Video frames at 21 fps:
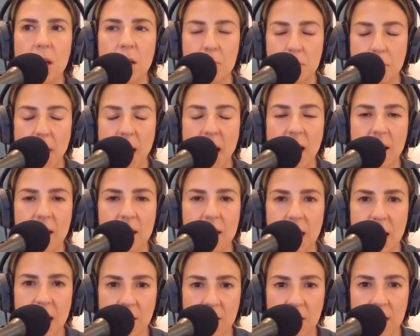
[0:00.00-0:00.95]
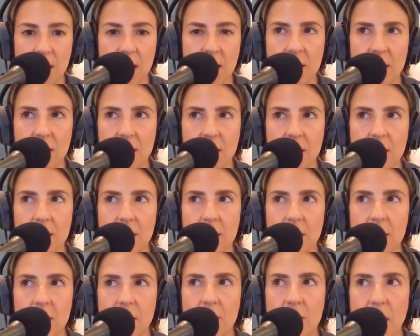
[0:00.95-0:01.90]
impact areas
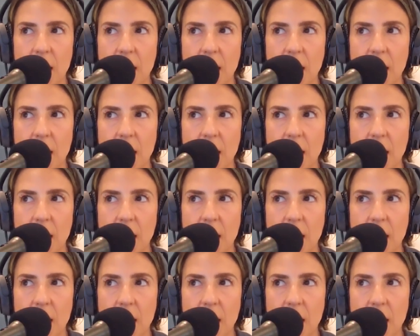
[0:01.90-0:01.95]
mm-hmm.